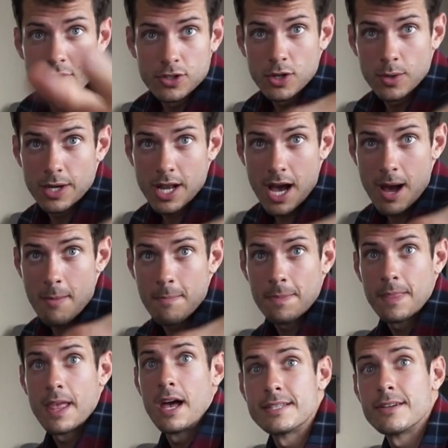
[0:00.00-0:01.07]
Do it
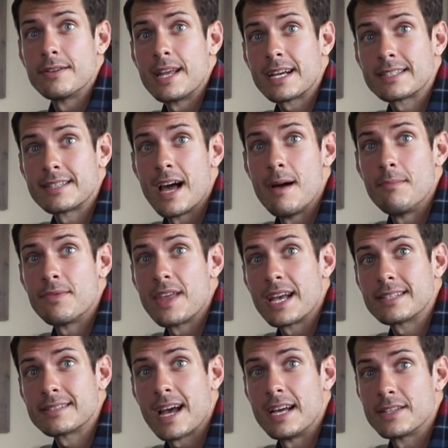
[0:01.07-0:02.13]
up. Until next time,
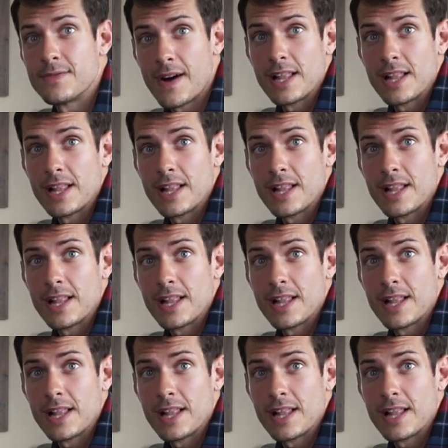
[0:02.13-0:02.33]
thanks guys.